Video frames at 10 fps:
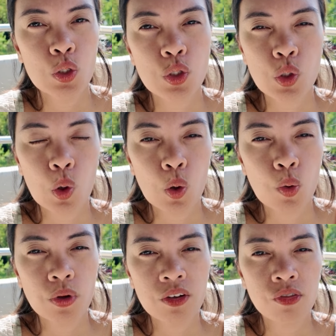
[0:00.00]

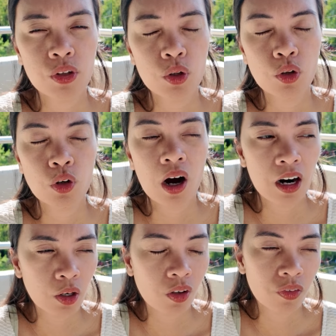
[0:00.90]
So if you
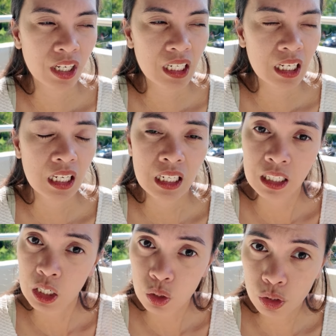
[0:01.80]
are already
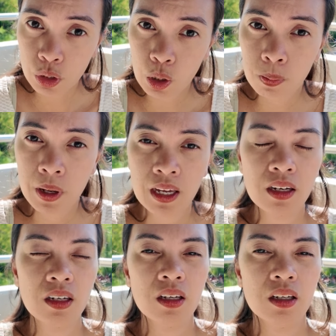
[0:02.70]
in Europe
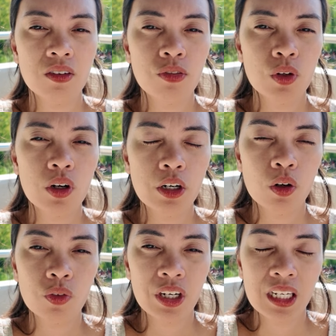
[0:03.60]
and if you are
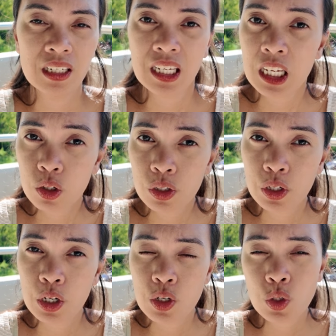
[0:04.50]
already an EU
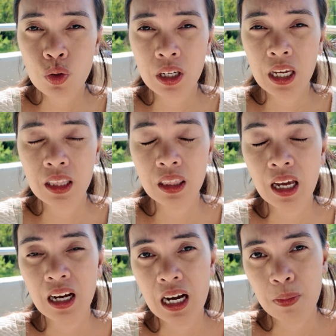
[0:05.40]
nurse, you can
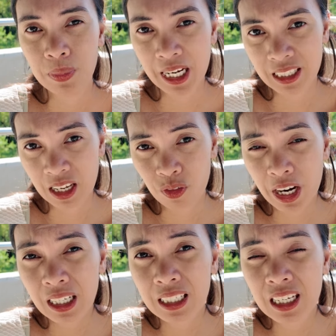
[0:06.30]
apply
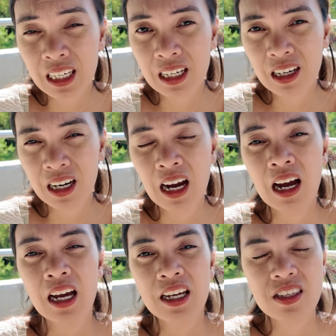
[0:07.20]
directly here.
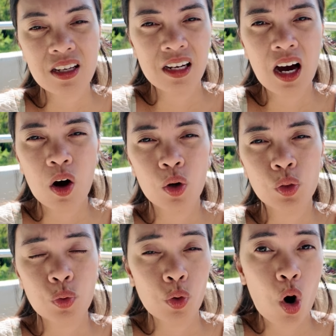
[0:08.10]
It's
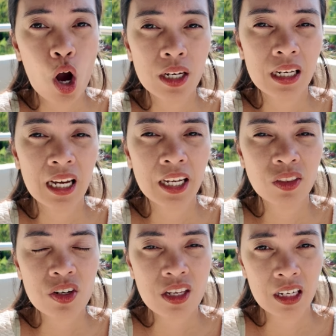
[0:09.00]
allowed through
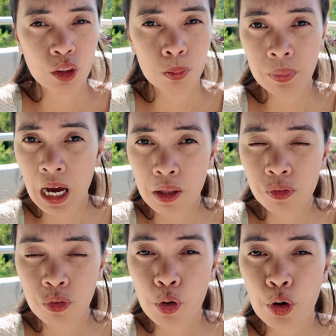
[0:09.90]
online. There's a lot of
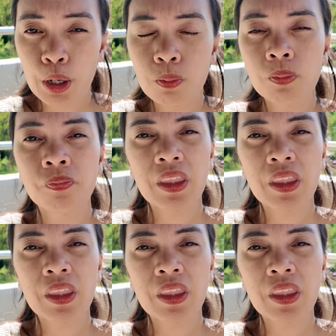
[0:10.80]
platform,